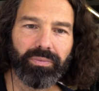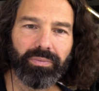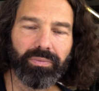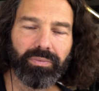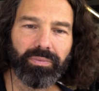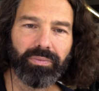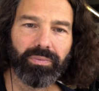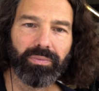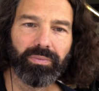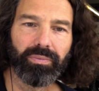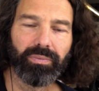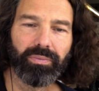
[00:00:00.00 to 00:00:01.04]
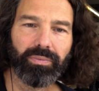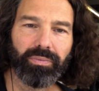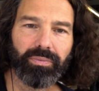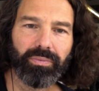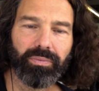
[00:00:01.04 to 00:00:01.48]

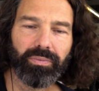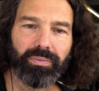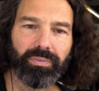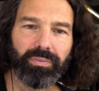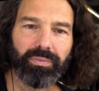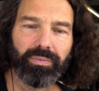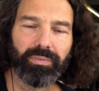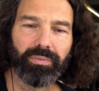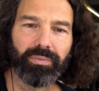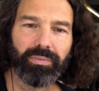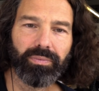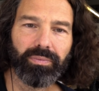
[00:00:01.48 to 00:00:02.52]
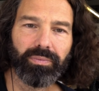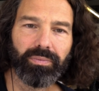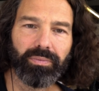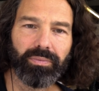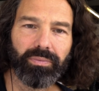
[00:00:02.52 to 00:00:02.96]

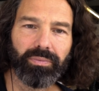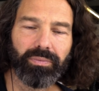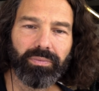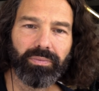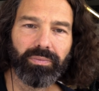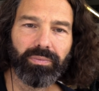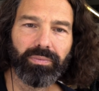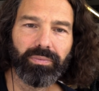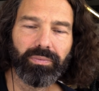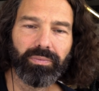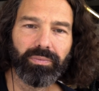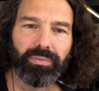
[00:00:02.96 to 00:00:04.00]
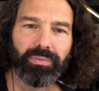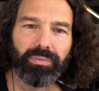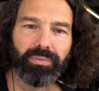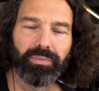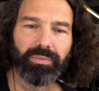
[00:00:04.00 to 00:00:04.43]

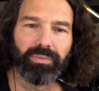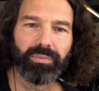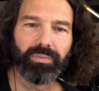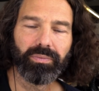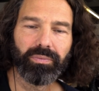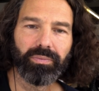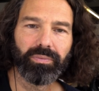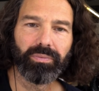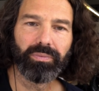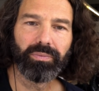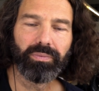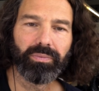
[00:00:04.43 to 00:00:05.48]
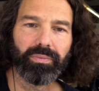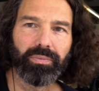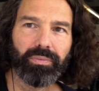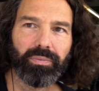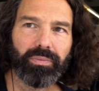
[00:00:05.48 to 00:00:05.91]

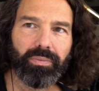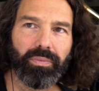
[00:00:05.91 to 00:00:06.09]
The person shown says nothing.